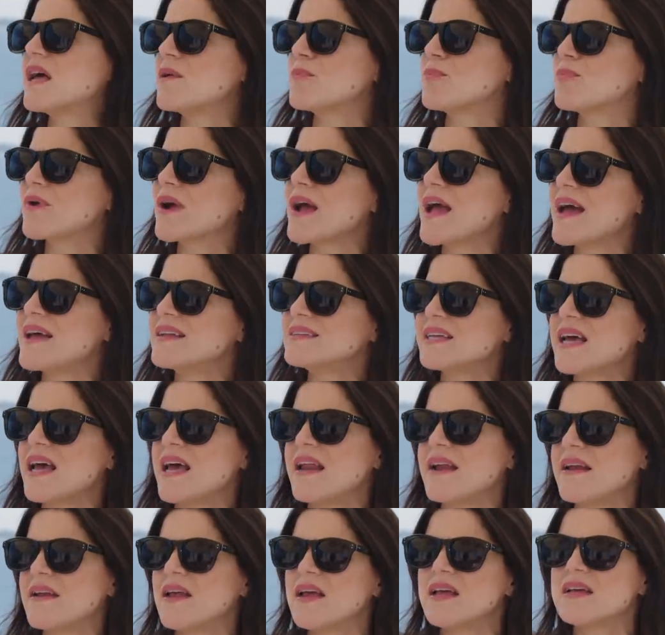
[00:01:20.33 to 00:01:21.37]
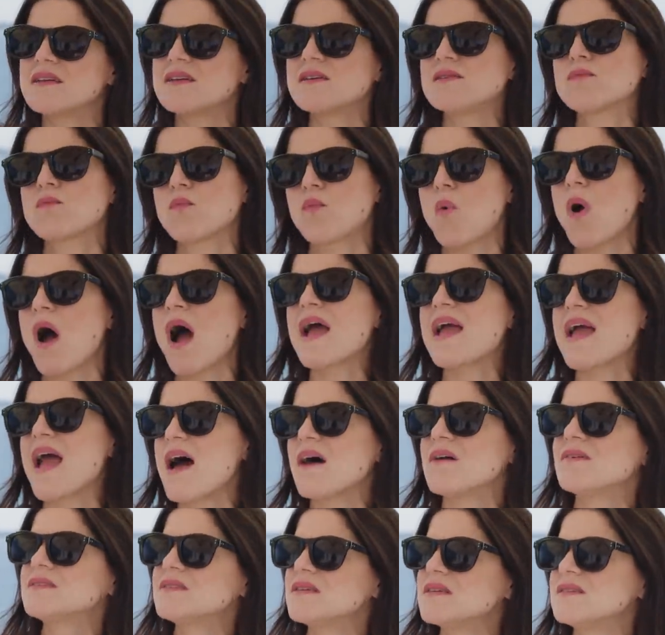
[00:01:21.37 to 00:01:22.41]
at a brand, and why
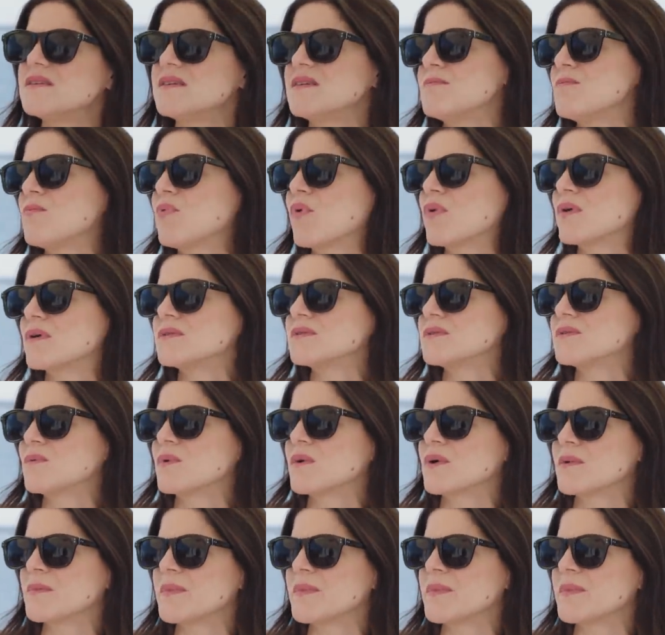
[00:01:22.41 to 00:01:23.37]
else is it important to WarnerMedia?